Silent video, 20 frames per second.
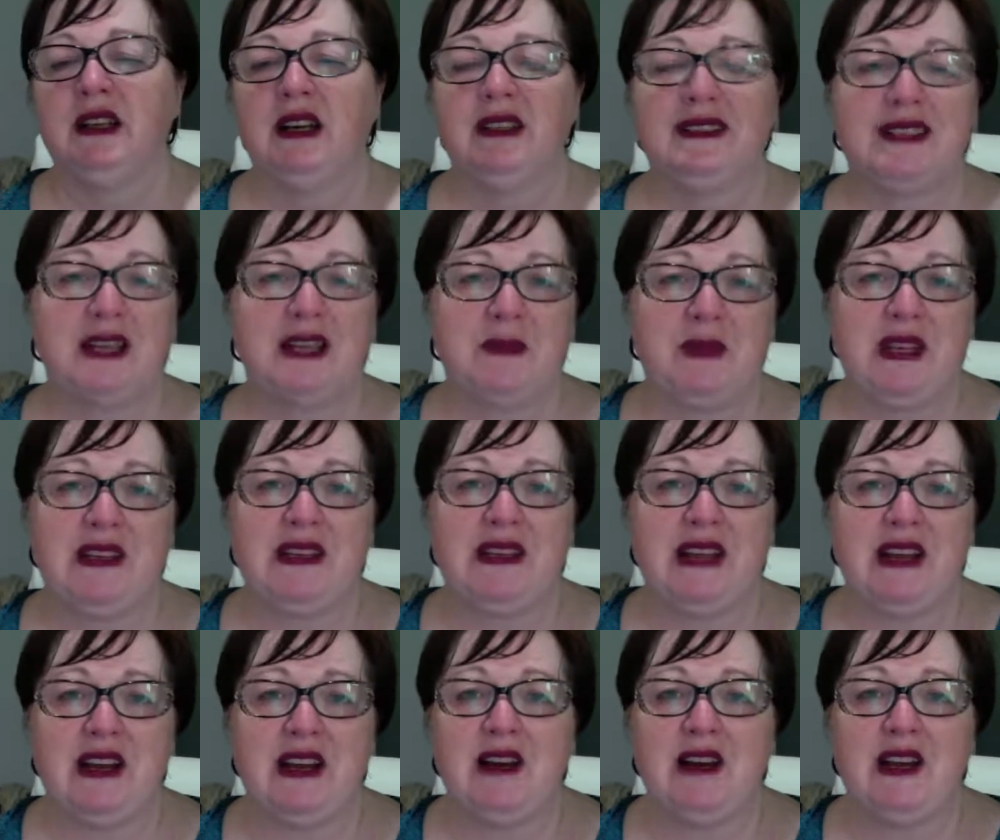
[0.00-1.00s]
Something
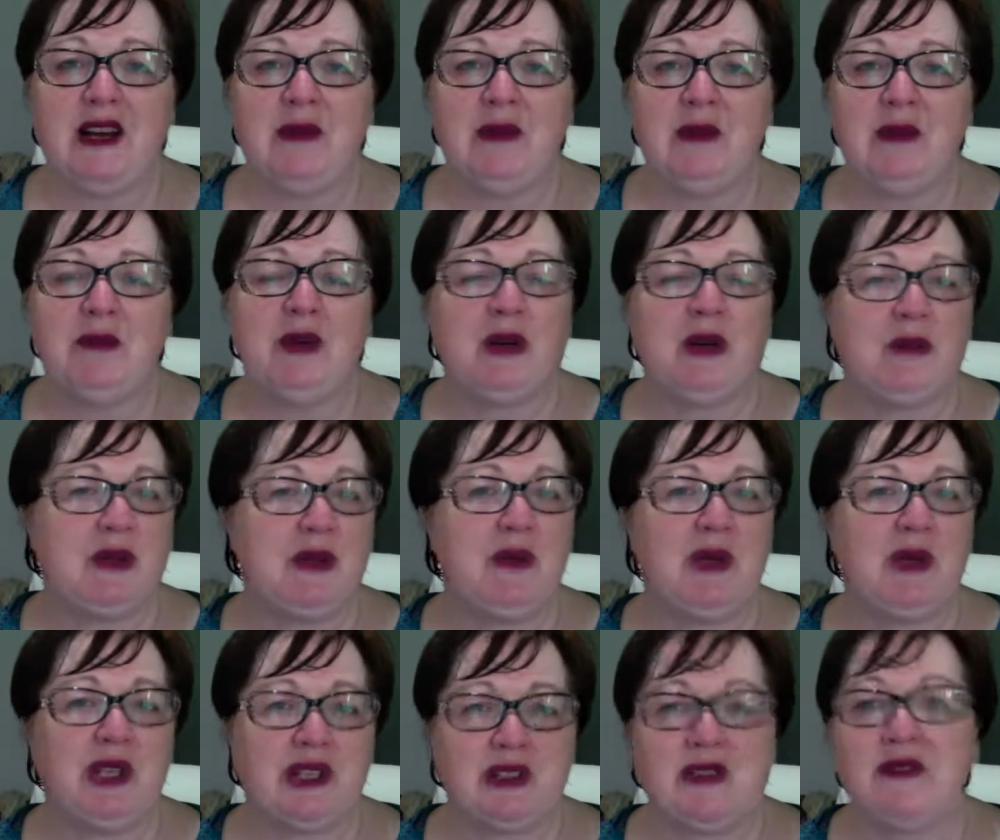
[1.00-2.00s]
that I will probably
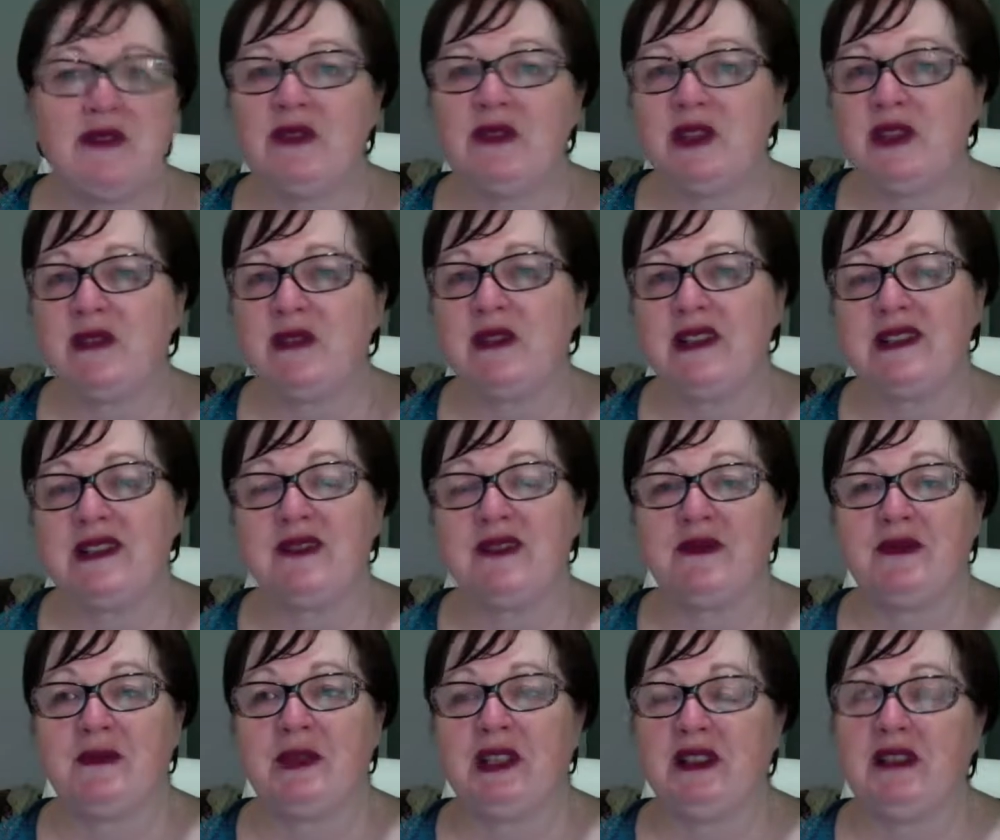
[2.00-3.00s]
work on for the rest
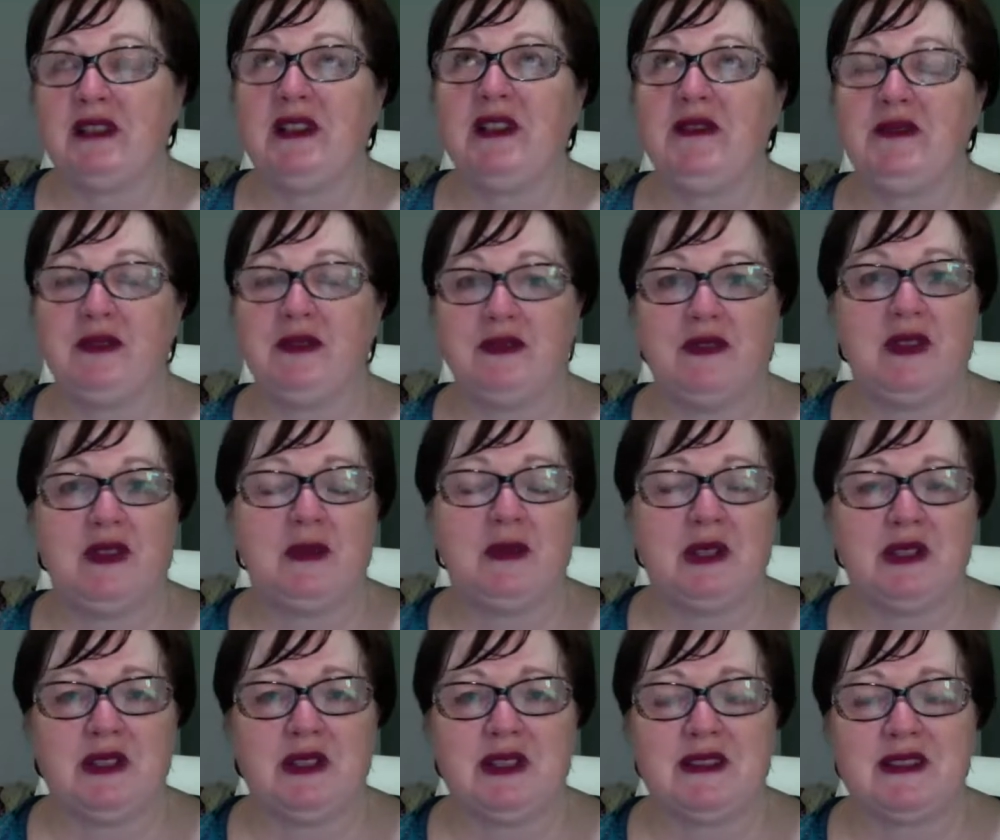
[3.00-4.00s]
of my life, if I'm
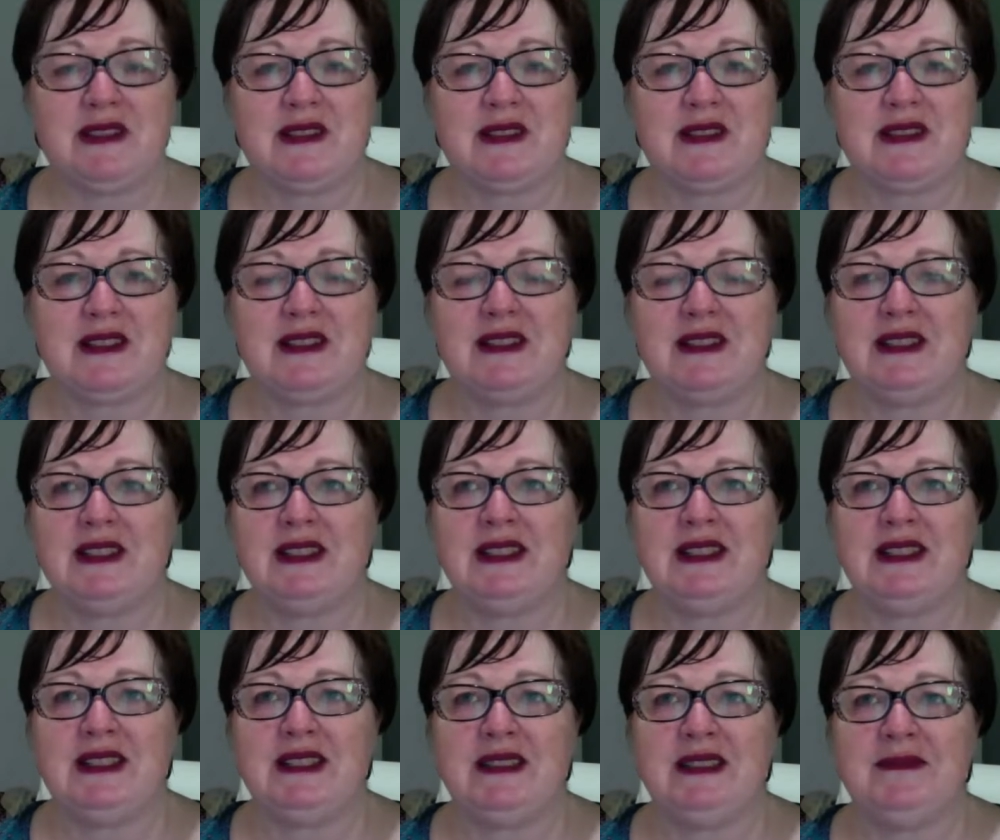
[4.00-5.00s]
honest,
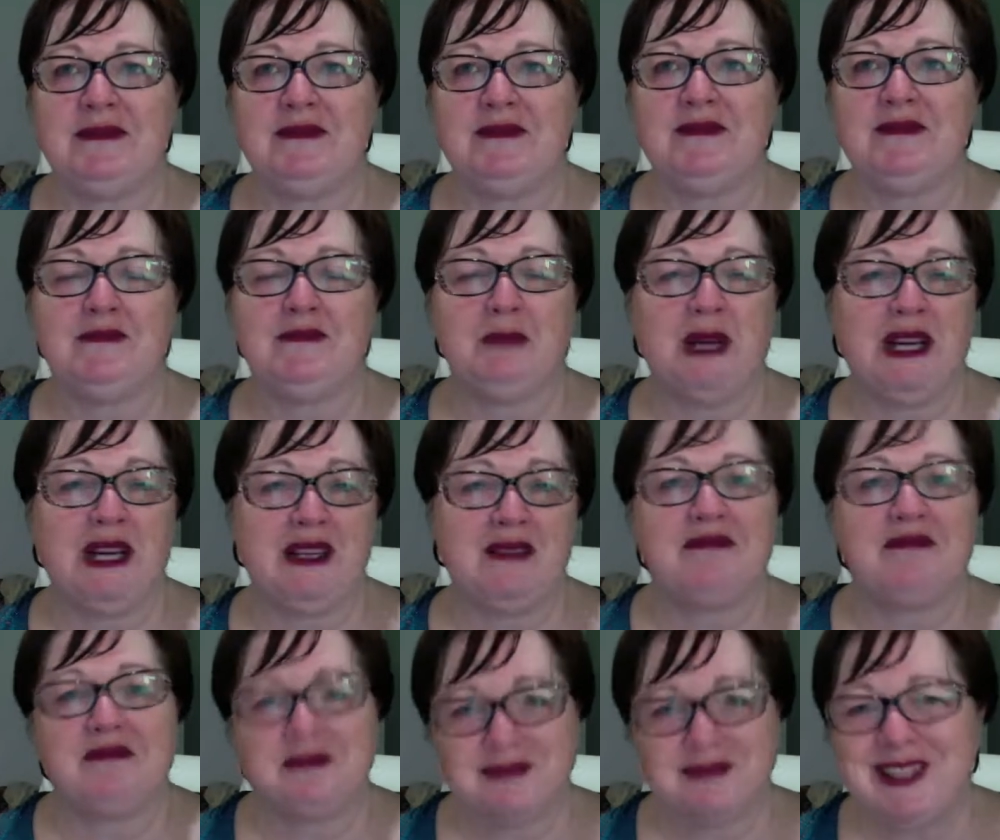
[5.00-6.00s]
but
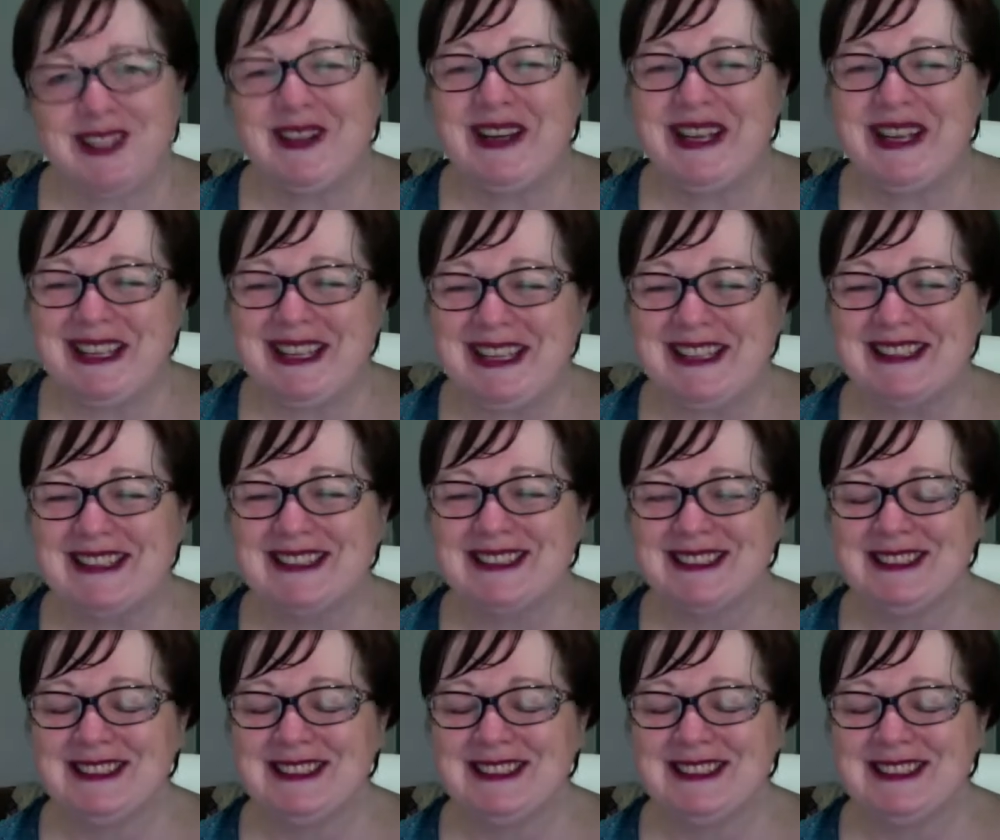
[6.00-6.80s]
I'll get there.